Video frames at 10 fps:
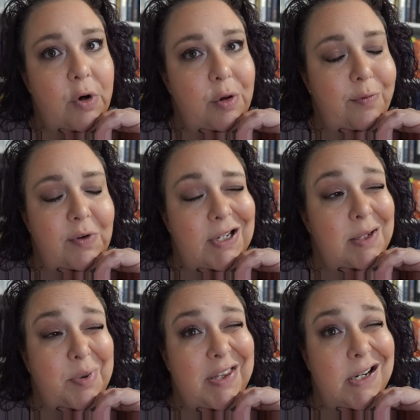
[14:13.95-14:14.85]

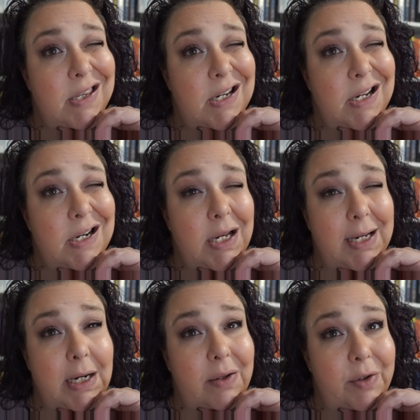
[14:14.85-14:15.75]
Hopefully by the end of the night, I
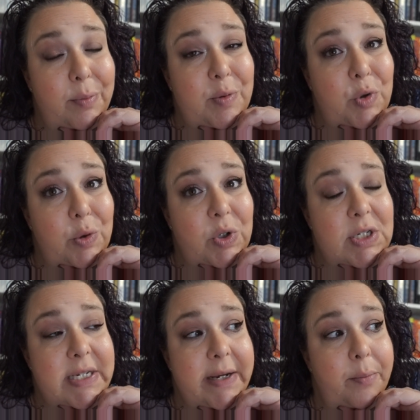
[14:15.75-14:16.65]
get a little bit more
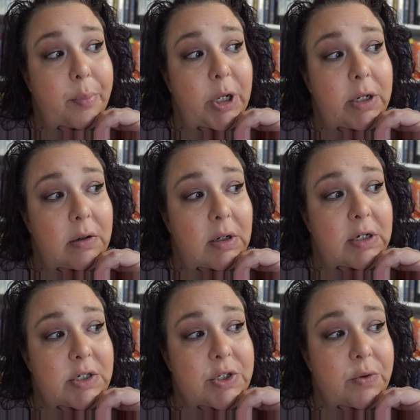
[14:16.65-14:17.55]
words in, but
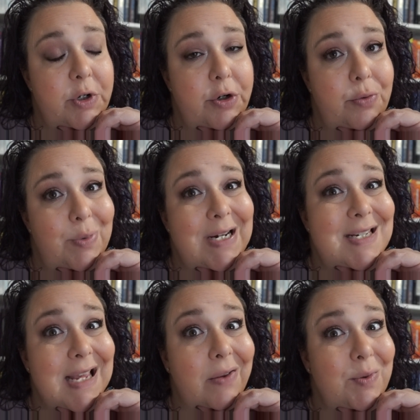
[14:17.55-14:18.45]
I just don't know
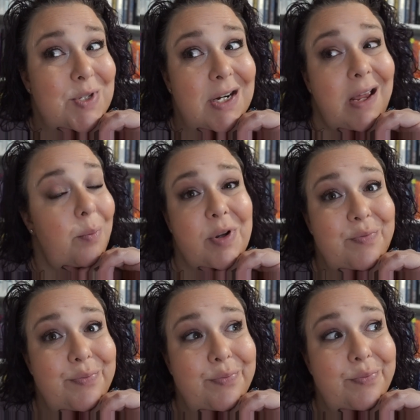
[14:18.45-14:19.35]
exactly what's going to happen.